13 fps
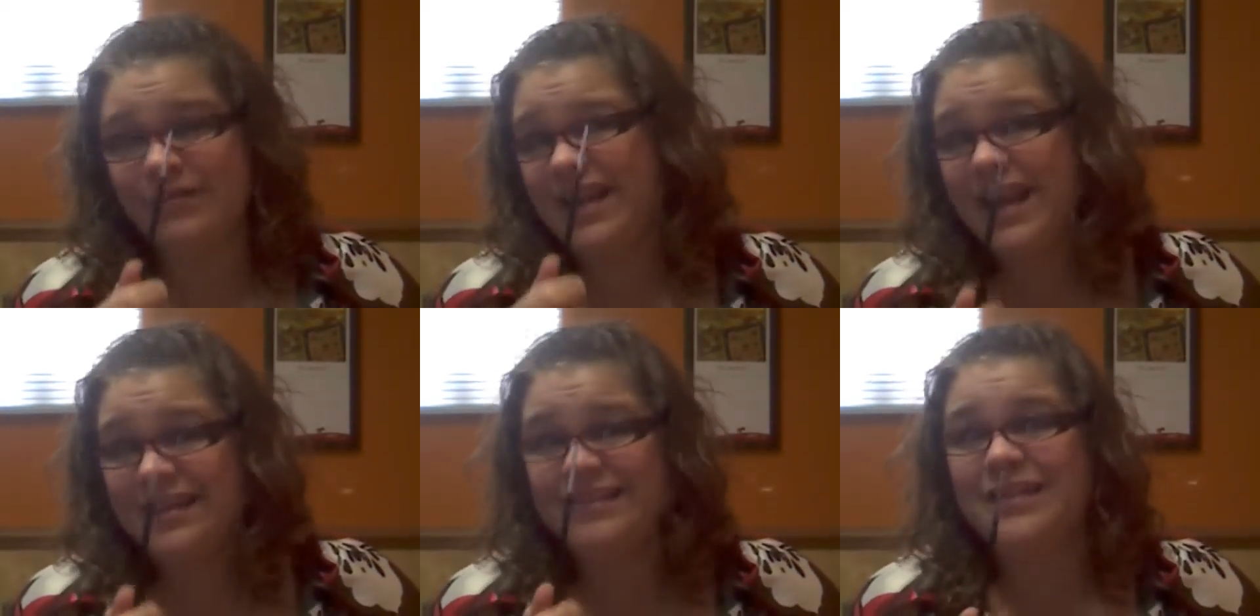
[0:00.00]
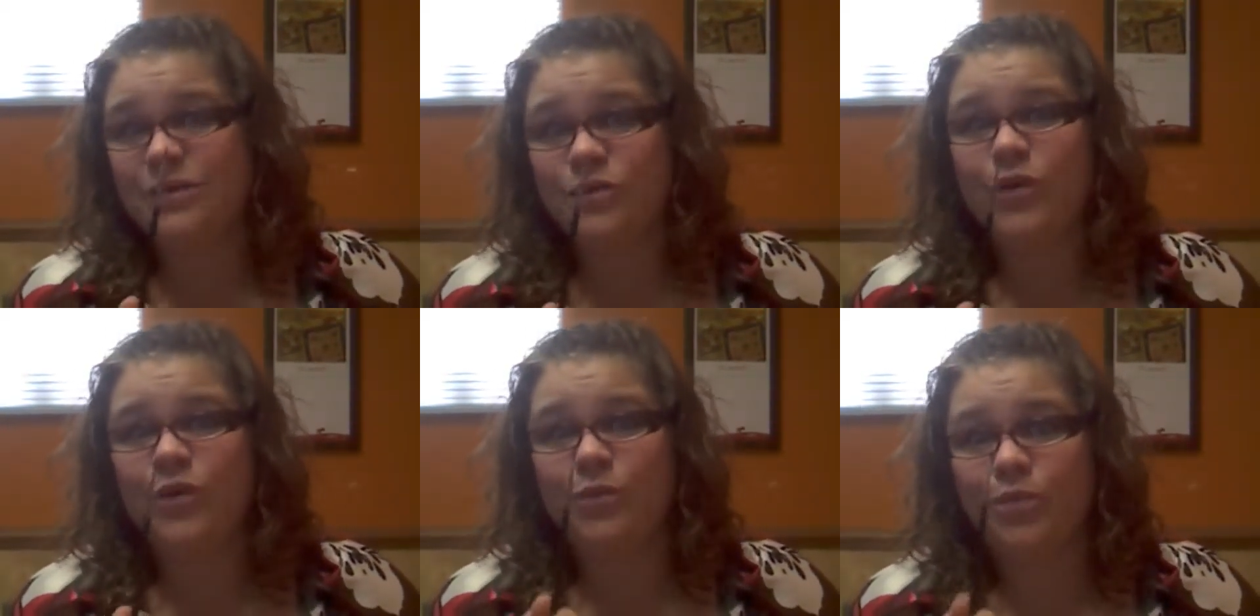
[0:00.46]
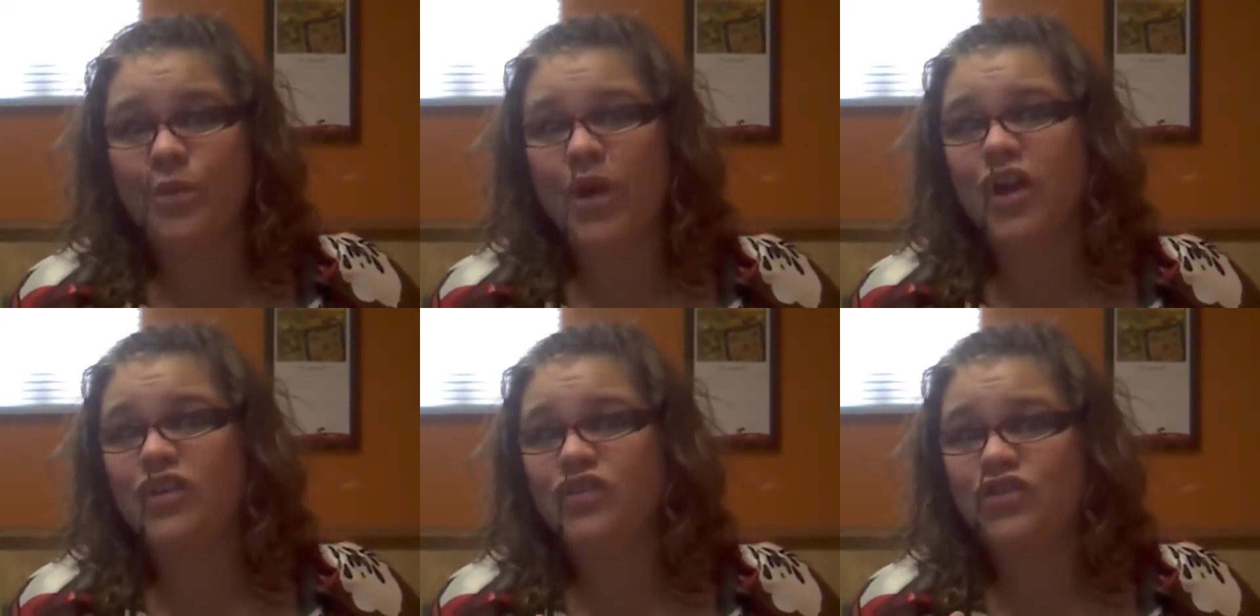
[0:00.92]
size 0
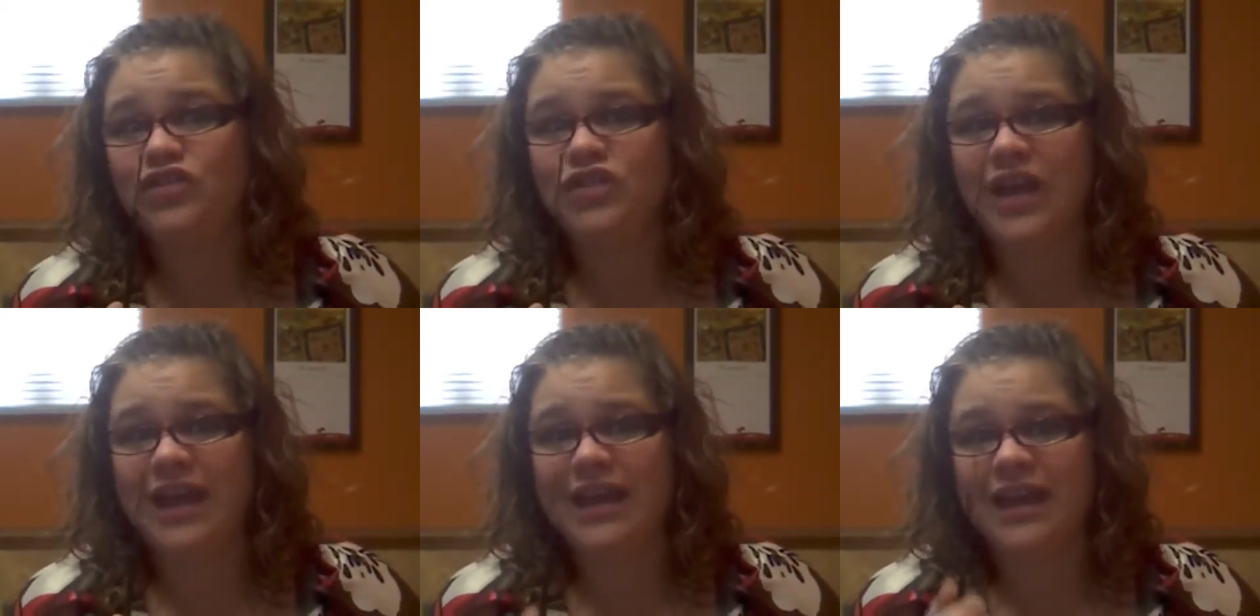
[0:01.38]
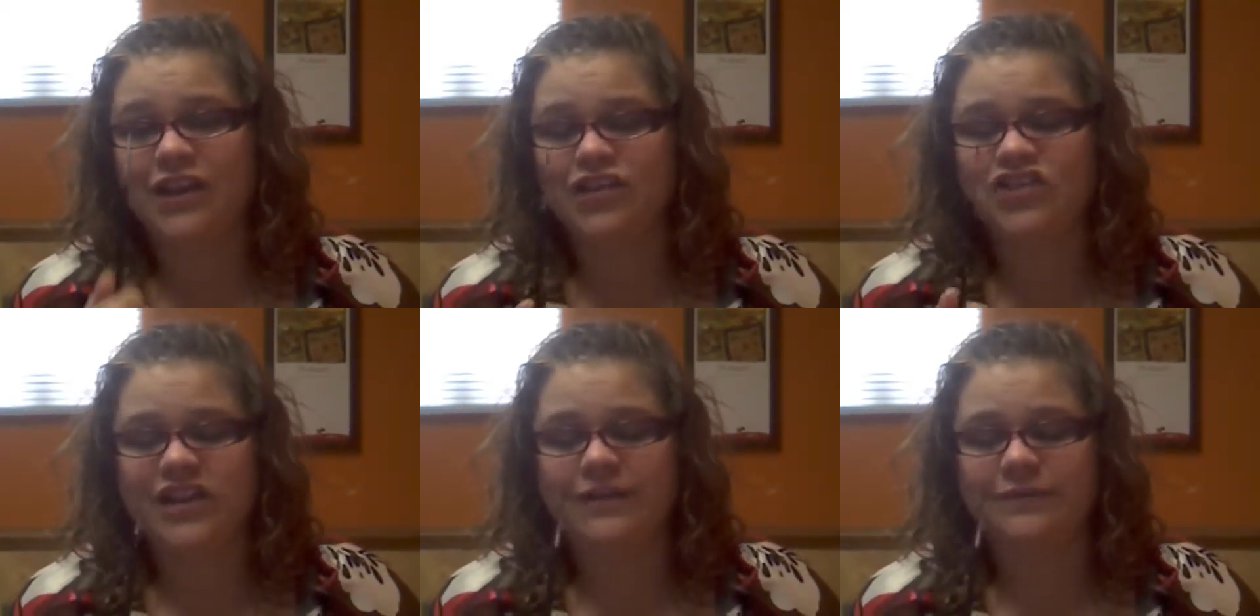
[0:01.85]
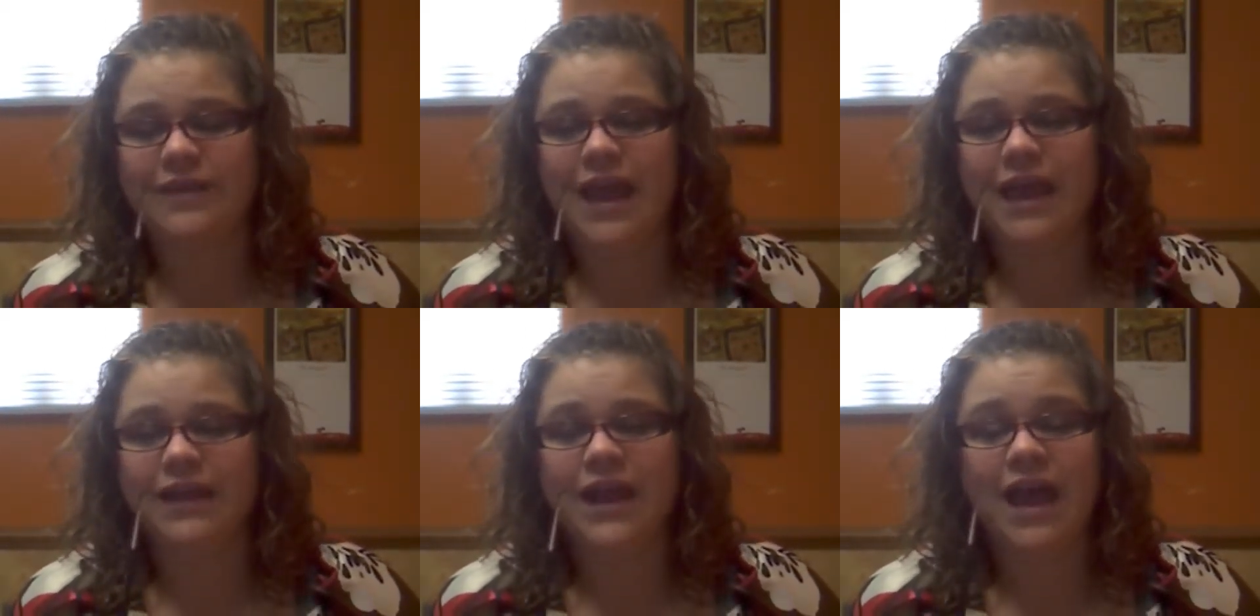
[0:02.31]
brush I can achieve
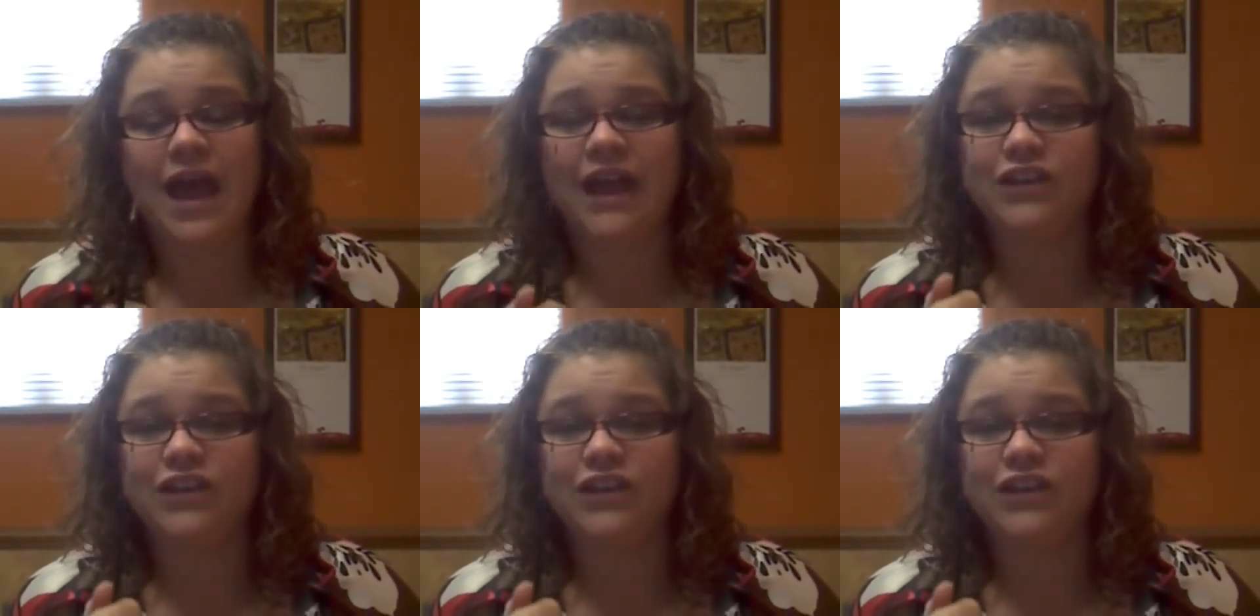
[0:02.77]
that.